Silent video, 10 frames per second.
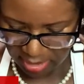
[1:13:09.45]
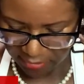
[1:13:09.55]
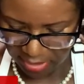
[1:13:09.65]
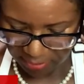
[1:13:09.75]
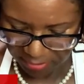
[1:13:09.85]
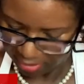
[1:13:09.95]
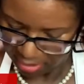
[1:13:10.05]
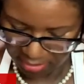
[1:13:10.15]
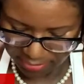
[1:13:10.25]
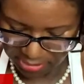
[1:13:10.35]
and then I'm going
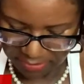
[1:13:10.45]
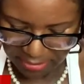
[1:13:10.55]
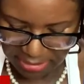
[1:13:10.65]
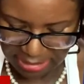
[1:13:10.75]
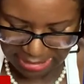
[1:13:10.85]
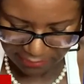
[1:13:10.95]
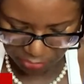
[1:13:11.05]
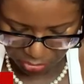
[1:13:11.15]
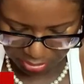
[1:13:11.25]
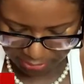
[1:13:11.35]
to come into my live
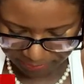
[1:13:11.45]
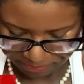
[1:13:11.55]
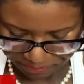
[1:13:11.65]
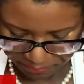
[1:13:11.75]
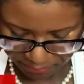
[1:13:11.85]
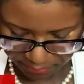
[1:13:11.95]
stream